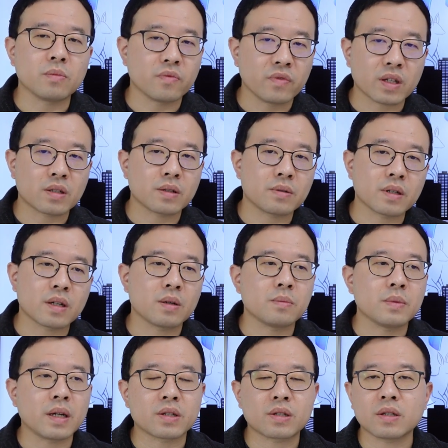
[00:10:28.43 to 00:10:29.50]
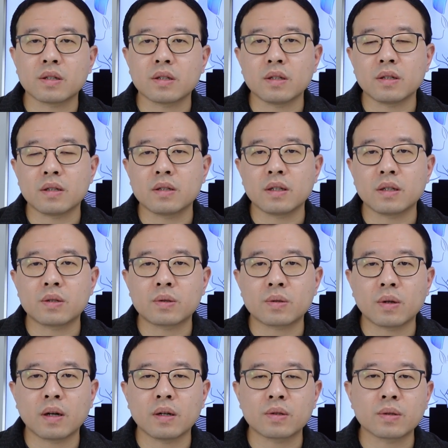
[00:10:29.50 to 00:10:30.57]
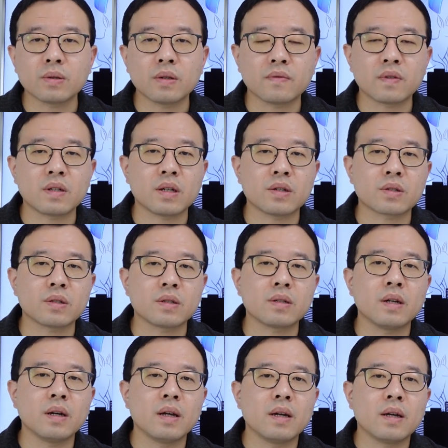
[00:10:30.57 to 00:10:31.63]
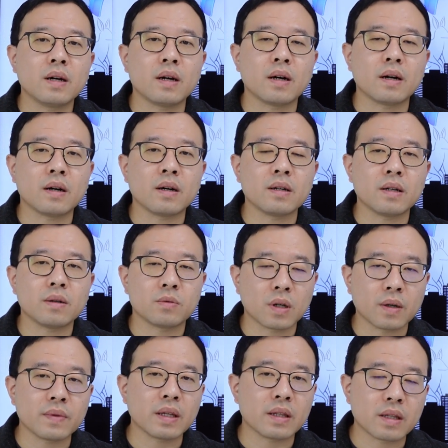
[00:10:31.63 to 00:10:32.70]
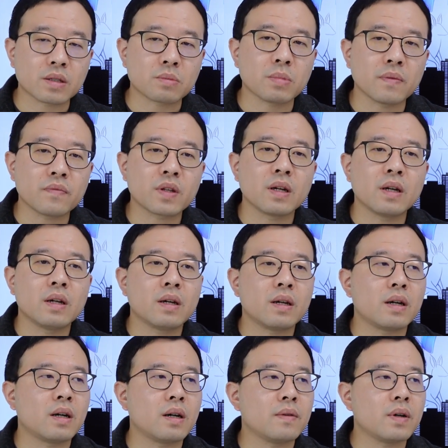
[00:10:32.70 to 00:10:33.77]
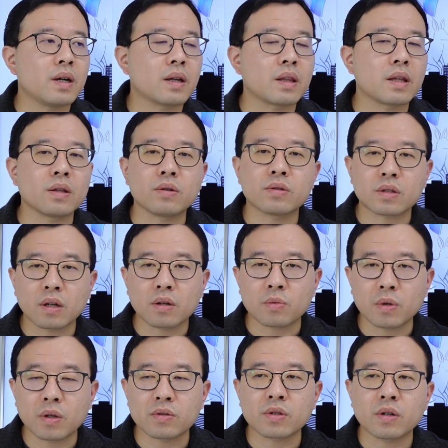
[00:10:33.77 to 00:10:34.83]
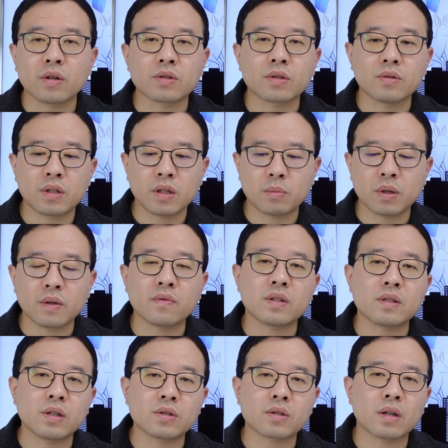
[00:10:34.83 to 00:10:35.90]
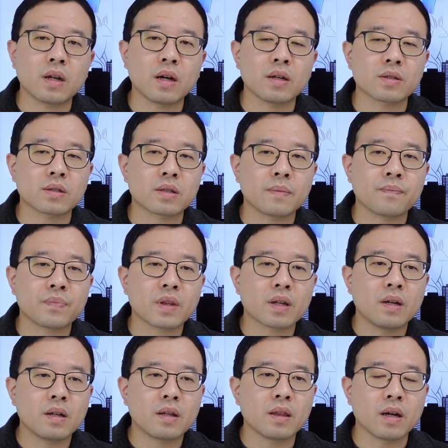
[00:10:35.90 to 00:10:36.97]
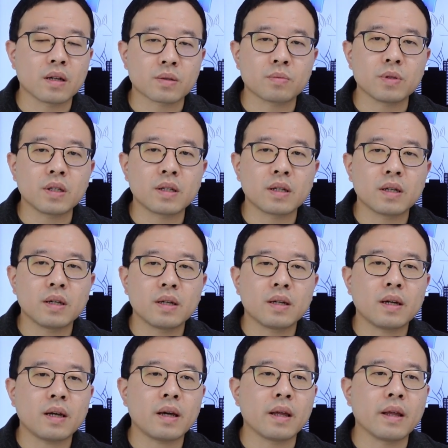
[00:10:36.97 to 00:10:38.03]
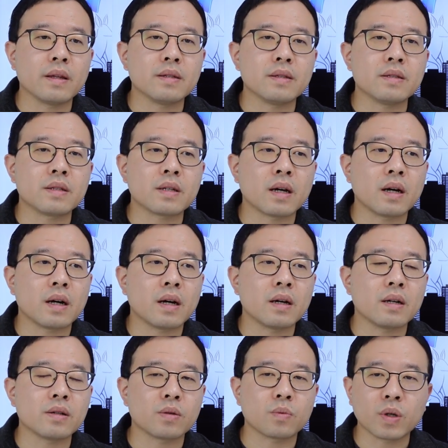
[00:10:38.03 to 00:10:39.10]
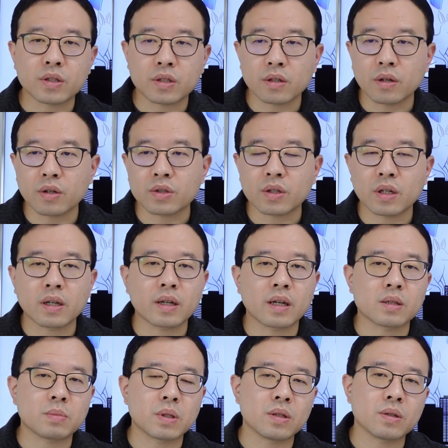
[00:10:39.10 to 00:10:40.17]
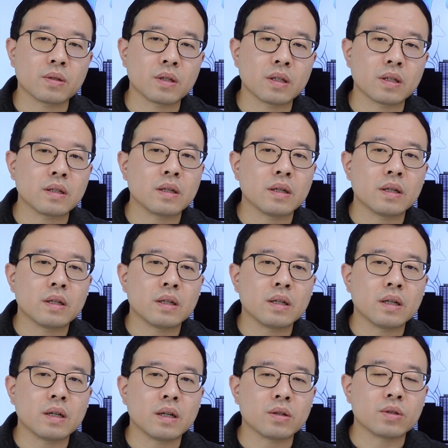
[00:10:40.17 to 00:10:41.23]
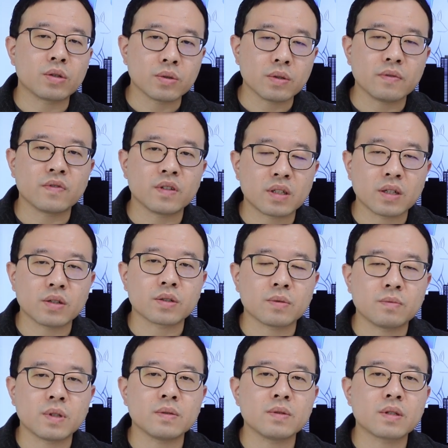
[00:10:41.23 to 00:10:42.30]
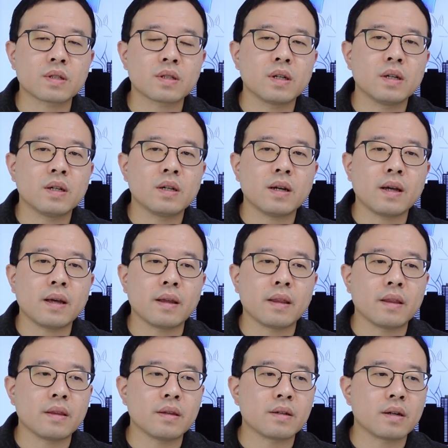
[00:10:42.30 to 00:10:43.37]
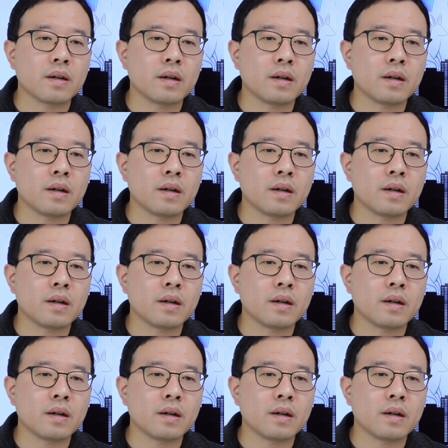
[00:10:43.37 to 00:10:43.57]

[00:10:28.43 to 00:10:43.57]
Victoria government actually did two invitation round in this month. I think New South Wales also did an invitation last week, and Western Australia has been doing two invitation rounds, and